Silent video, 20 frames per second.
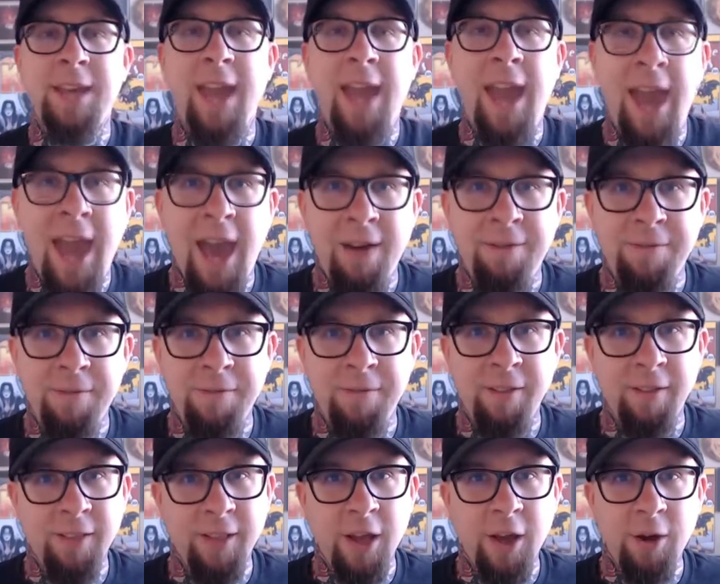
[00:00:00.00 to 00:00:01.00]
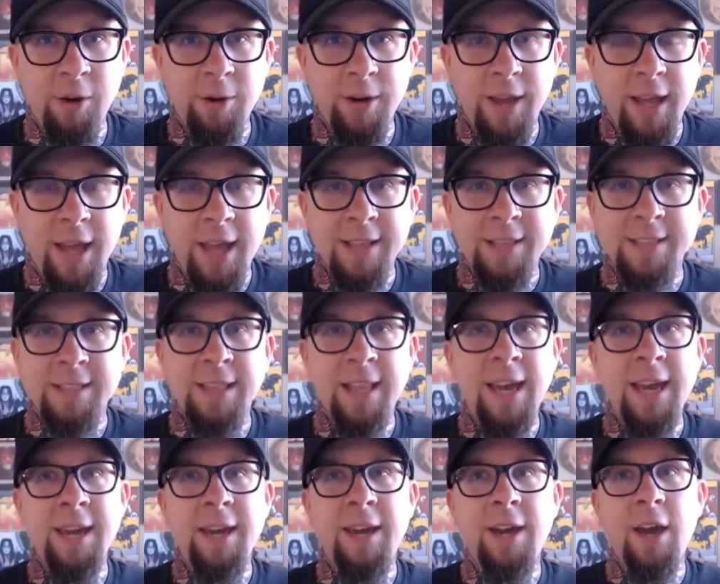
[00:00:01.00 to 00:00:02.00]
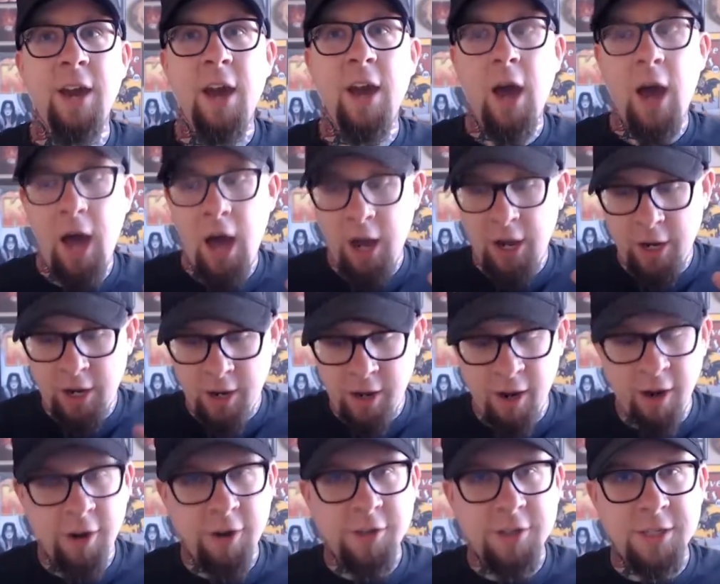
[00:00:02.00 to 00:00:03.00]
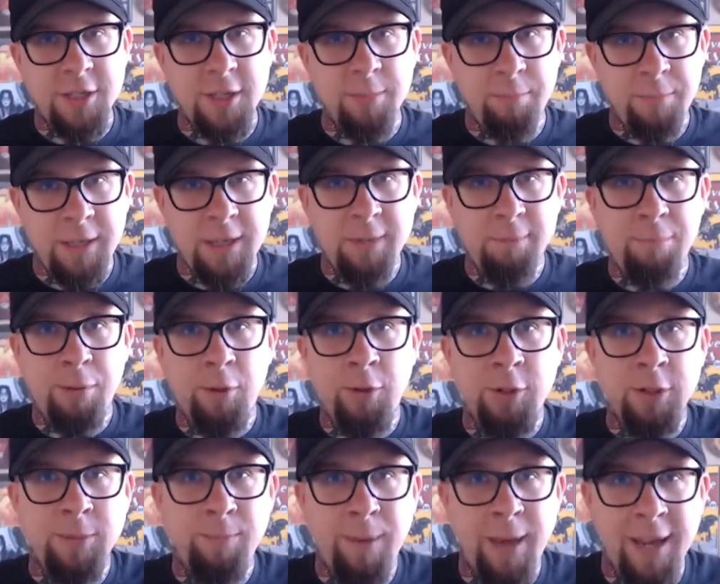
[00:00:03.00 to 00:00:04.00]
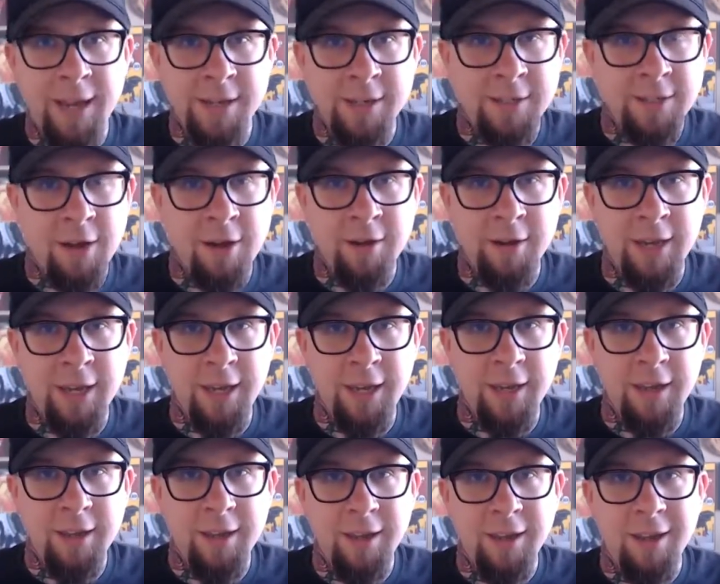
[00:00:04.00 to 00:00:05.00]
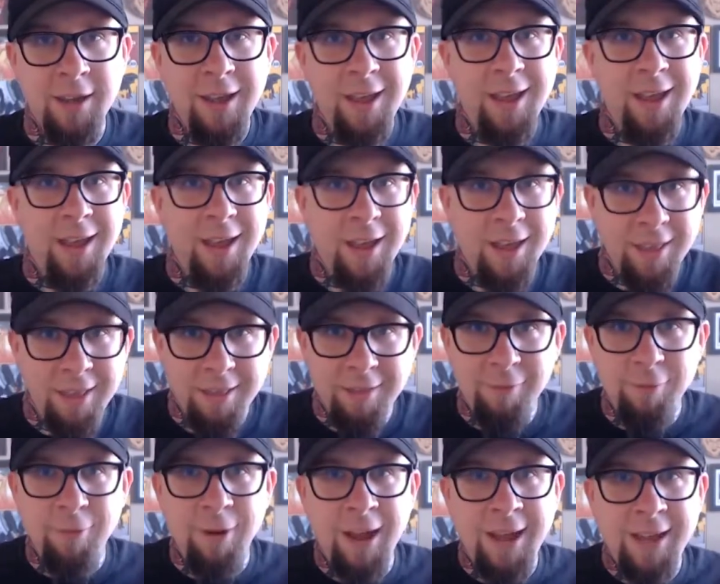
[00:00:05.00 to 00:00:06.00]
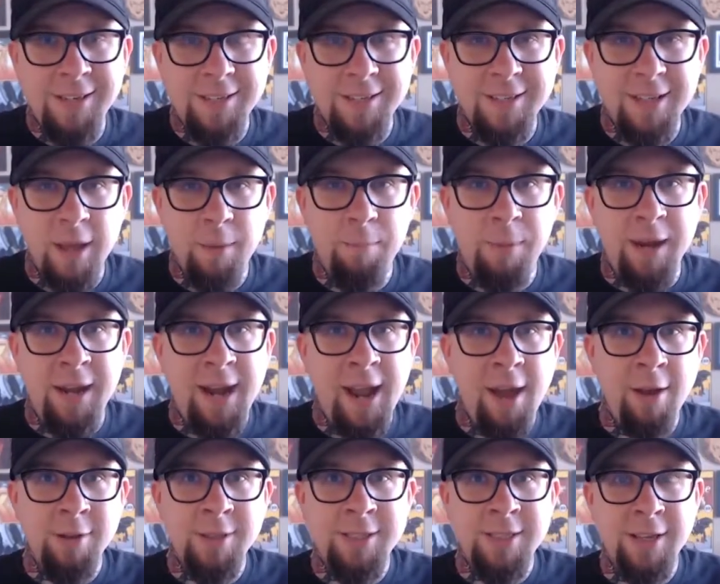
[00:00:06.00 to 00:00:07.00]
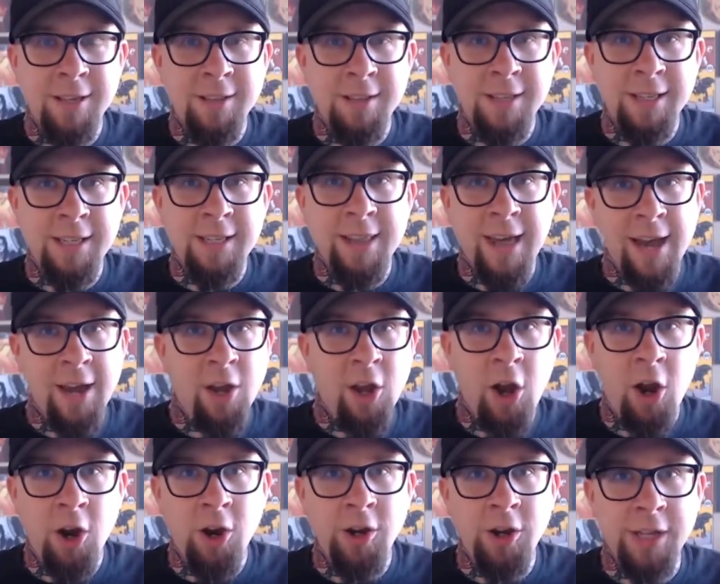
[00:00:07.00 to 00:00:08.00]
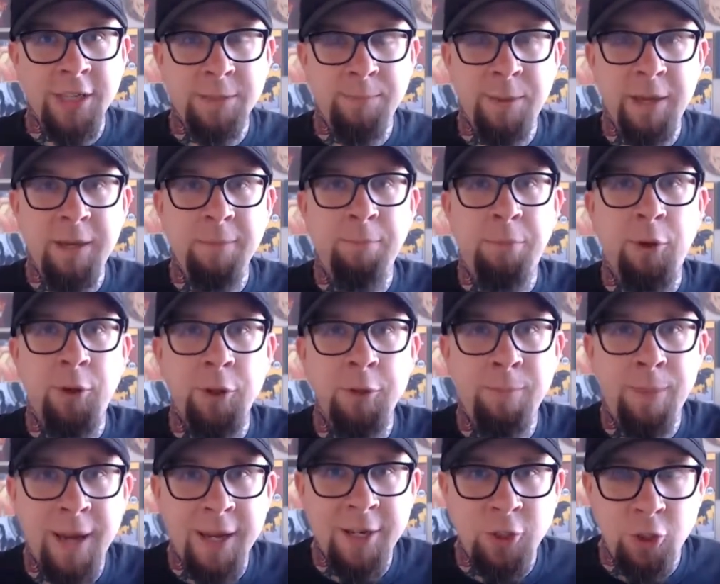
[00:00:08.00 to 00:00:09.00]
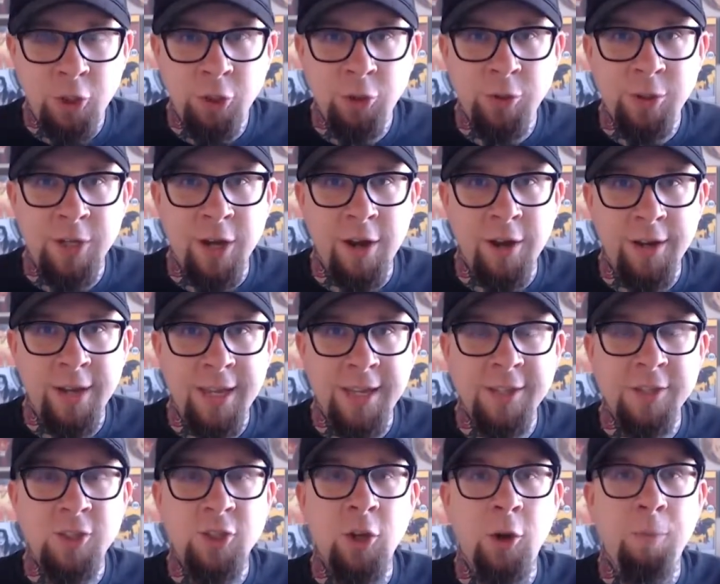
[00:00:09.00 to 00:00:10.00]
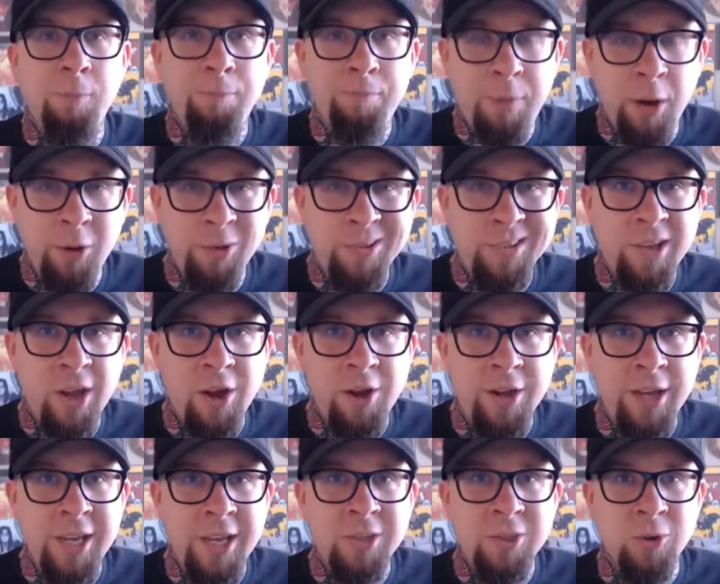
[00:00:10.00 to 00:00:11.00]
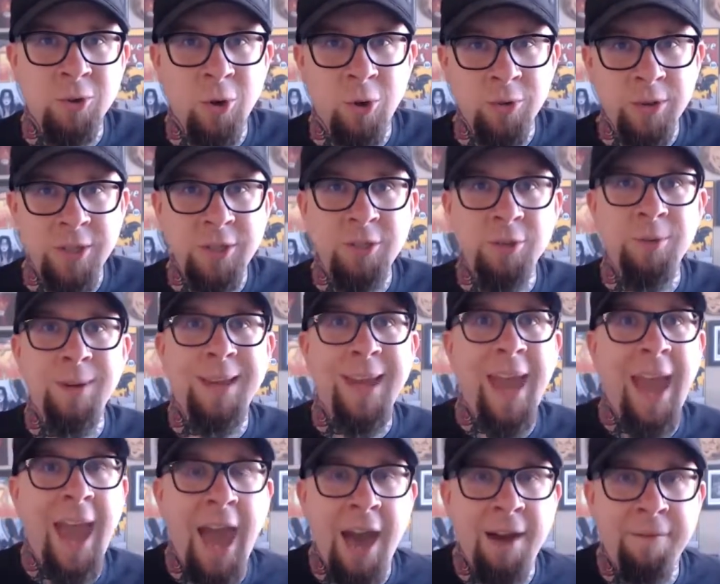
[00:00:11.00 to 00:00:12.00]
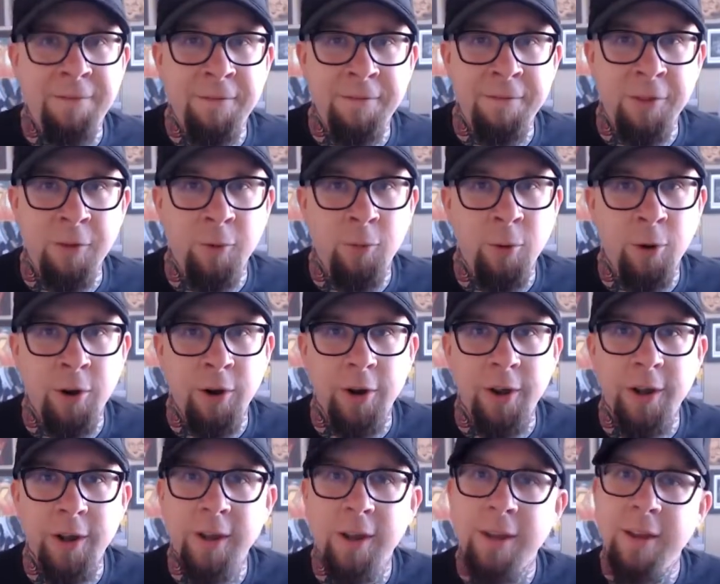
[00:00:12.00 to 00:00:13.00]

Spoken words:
half of the load. It's like a cart being pulled by a donkey, right? But now suddenly that cart is being pulled by two donkeys, so both donkeys are only doing half of the work.